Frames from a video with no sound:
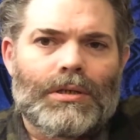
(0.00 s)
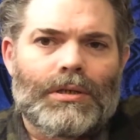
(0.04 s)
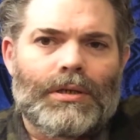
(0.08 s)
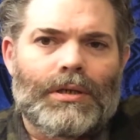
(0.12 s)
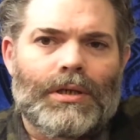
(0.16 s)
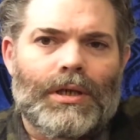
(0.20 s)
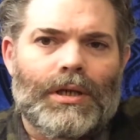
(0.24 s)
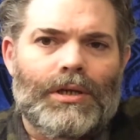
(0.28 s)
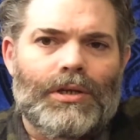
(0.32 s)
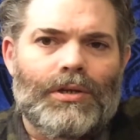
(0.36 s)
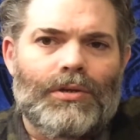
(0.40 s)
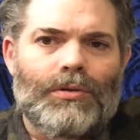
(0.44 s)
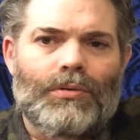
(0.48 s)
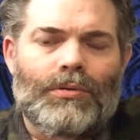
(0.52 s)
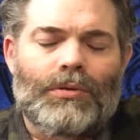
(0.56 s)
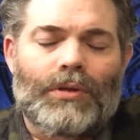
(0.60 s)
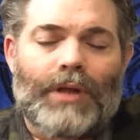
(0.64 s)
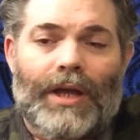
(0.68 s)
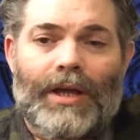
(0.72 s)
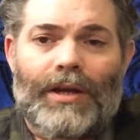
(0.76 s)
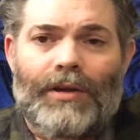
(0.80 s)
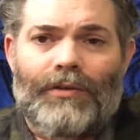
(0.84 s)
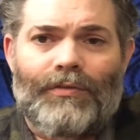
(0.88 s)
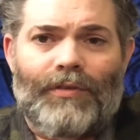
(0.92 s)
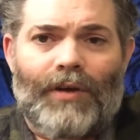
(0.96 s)
Can you
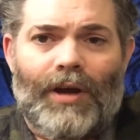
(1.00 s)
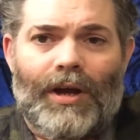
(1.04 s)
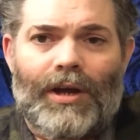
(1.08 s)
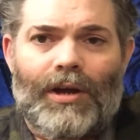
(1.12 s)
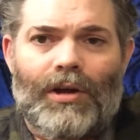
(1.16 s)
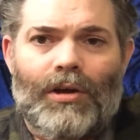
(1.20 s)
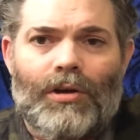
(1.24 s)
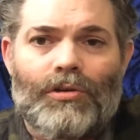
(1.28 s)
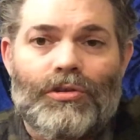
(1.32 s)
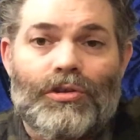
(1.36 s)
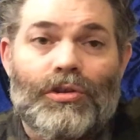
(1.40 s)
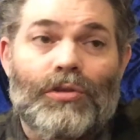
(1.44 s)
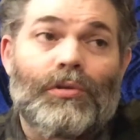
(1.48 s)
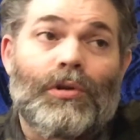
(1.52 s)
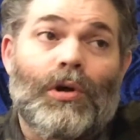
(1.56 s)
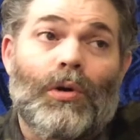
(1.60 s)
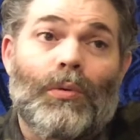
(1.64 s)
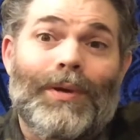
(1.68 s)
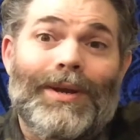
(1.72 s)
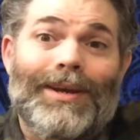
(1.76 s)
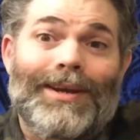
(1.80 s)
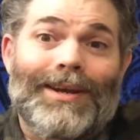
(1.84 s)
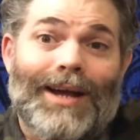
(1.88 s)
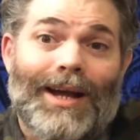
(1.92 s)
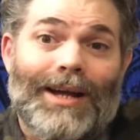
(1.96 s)
light a fire? Do you know
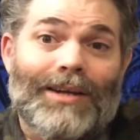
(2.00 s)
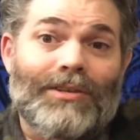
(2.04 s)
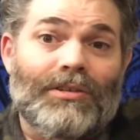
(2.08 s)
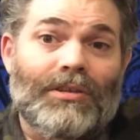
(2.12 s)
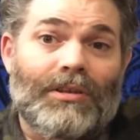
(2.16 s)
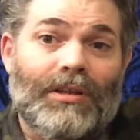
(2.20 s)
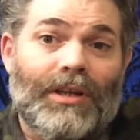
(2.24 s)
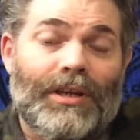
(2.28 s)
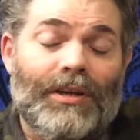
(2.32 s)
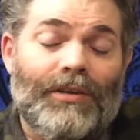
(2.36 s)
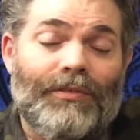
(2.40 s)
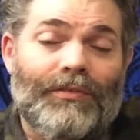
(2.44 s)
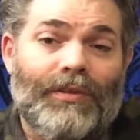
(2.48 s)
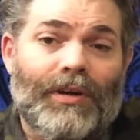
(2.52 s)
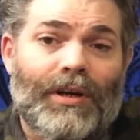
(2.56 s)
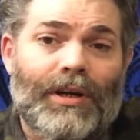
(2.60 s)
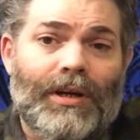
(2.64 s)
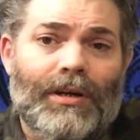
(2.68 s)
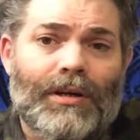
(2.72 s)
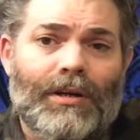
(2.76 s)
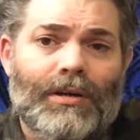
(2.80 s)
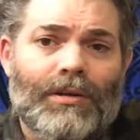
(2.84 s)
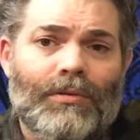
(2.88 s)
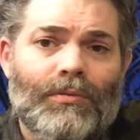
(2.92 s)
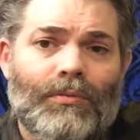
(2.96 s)
when not to light a
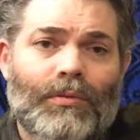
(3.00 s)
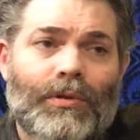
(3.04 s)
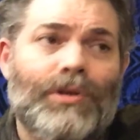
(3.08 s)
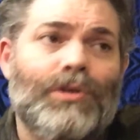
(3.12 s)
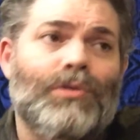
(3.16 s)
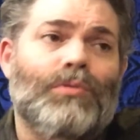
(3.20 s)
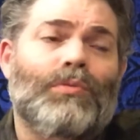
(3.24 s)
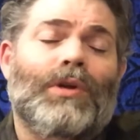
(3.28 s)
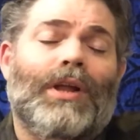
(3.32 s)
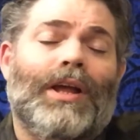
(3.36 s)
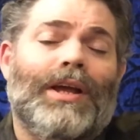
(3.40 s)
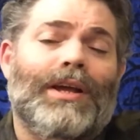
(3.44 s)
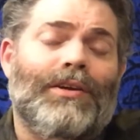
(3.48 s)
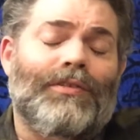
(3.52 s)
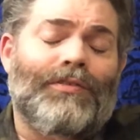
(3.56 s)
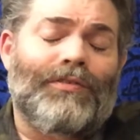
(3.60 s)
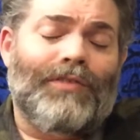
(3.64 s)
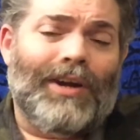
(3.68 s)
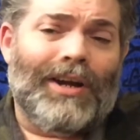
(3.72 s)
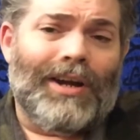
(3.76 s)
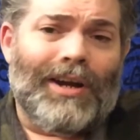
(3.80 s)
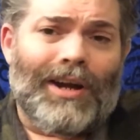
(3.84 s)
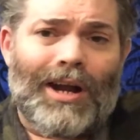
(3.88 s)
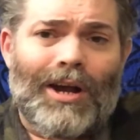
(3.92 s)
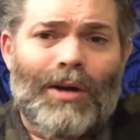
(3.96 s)
fire? When you light a
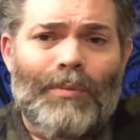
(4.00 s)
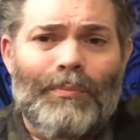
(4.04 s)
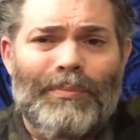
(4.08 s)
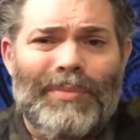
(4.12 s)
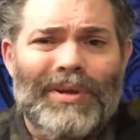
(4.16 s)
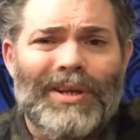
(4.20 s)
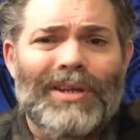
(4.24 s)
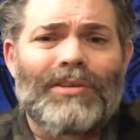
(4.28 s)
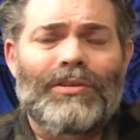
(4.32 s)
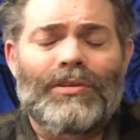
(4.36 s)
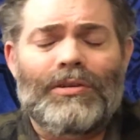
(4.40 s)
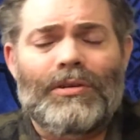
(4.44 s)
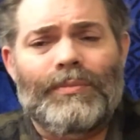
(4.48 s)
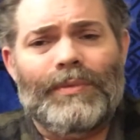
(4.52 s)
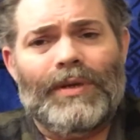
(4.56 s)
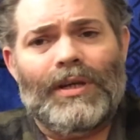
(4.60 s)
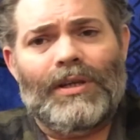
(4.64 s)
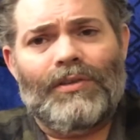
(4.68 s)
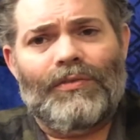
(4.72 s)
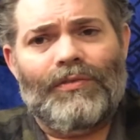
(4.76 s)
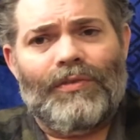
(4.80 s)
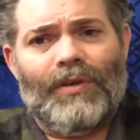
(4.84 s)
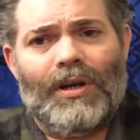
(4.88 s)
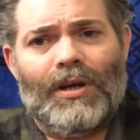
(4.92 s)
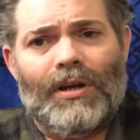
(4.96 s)
fire, how big do you make
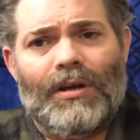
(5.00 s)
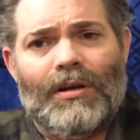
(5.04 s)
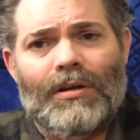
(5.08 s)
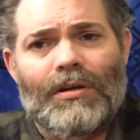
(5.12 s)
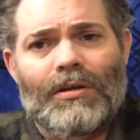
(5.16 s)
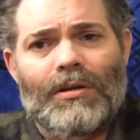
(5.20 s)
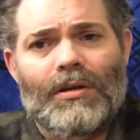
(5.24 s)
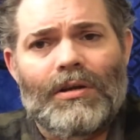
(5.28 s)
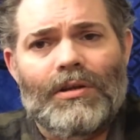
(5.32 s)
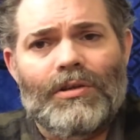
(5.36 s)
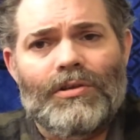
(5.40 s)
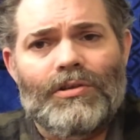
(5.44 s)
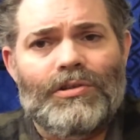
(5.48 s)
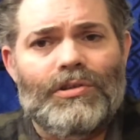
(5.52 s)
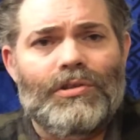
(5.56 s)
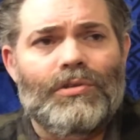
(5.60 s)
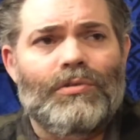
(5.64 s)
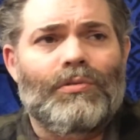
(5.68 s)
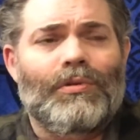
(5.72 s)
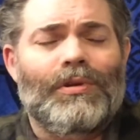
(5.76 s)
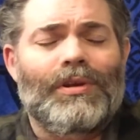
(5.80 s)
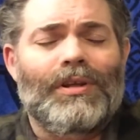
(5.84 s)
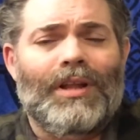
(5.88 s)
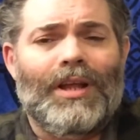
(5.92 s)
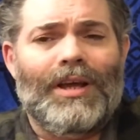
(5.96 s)
the fire? Do you
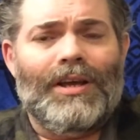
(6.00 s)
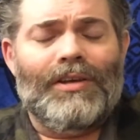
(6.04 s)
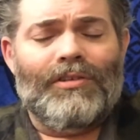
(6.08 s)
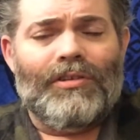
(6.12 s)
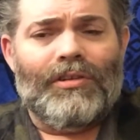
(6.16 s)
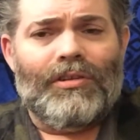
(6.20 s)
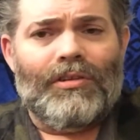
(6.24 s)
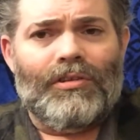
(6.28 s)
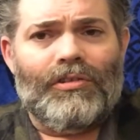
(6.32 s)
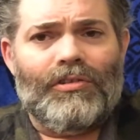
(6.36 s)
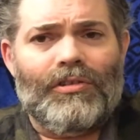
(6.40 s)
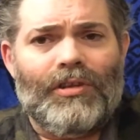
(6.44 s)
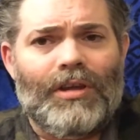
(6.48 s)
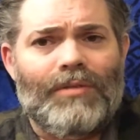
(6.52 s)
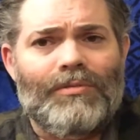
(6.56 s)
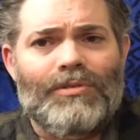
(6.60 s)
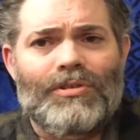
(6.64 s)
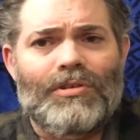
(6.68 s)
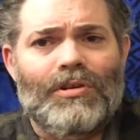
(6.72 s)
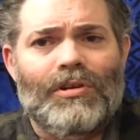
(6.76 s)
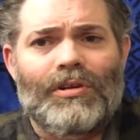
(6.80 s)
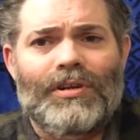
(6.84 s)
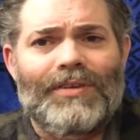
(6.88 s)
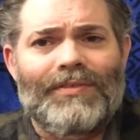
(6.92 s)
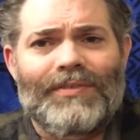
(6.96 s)
realize that there's times
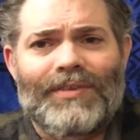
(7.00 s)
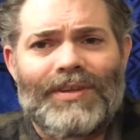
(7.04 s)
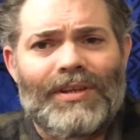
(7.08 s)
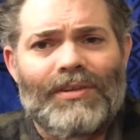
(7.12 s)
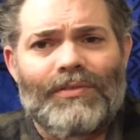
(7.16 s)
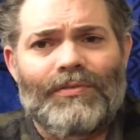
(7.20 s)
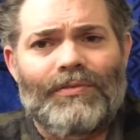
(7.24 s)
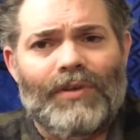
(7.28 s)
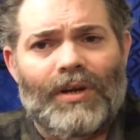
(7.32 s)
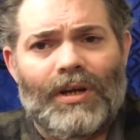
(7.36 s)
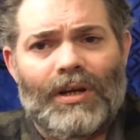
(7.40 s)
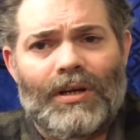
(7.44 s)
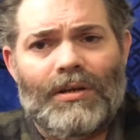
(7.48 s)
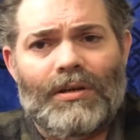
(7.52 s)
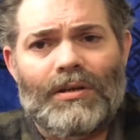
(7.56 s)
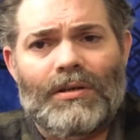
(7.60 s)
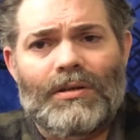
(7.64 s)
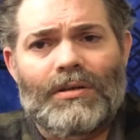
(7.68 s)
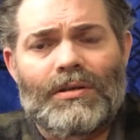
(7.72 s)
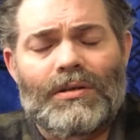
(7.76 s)
you don't even need a fire?